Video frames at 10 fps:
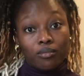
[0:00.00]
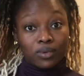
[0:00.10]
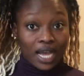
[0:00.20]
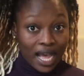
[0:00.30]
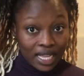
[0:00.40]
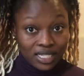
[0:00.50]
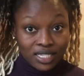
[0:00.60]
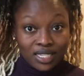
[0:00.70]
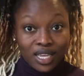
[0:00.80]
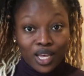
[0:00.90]

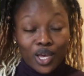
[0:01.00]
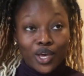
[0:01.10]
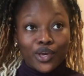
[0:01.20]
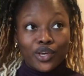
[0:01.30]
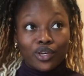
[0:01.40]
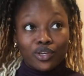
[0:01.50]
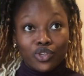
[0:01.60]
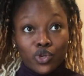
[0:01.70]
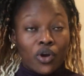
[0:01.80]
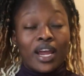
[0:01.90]
CAS,
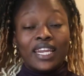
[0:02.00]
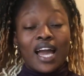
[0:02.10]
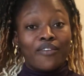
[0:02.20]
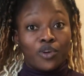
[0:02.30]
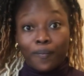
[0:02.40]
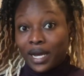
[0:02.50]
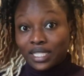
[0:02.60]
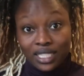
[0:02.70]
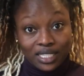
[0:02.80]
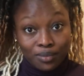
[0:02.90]
you already have your bank
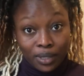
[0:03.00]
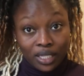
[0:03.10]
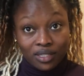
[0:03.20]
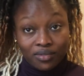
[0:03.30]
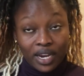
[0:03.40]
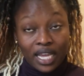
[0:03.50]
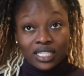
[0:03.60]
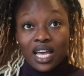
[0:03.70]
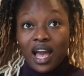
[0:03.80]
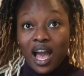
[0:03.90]
statement,
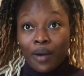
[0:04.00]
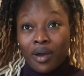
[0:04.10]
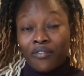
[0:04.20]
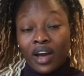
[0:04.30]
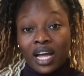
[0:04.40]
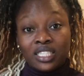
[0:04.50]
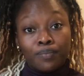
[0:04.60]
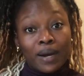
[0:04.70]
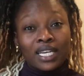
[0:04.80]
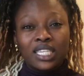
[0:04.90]
right? However, the
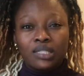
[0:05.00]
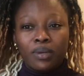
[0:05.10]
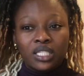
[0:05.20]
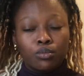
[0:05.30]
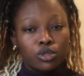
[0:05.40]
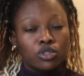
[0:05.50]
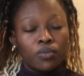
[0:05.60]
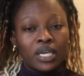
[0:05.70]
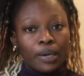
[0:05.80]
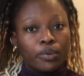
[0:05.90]
bank statement must not
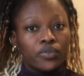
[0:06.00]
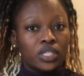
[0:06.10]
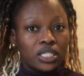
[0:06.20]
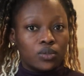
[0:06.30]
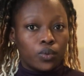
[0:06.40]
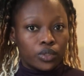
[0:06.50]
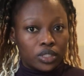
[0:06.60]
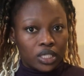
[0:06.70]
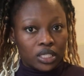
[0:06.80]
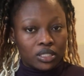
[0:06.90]
be above 31
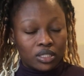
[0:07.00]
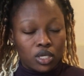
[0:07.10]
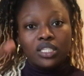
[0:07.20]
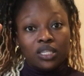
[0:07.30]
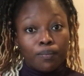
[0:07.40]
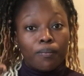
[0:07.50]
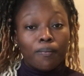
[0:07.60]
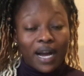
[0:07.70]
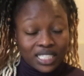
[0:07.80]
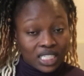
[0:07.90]
days. The
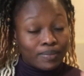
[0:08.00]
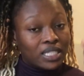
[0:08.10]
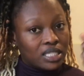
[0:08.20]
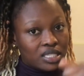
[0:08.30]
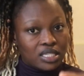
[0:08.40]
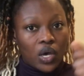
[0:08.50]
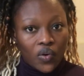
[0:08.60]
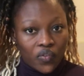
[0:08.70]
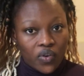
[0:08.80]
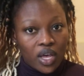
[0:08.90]
bank statement
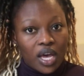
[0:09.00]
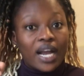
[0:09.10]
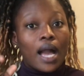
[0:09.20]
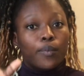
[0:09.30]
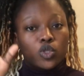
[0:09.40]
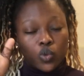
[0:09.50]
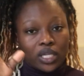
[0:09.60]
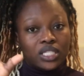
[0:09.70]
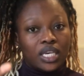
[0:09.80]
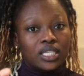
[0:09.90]
itself can be
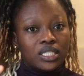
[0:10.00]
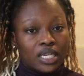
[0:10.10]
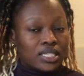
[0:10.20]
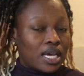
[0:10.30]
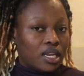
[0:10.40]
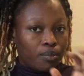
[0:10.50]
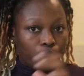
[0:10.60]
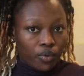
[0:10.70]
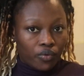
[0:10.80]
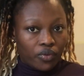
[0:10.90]
28 days and
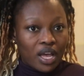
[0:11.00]
above.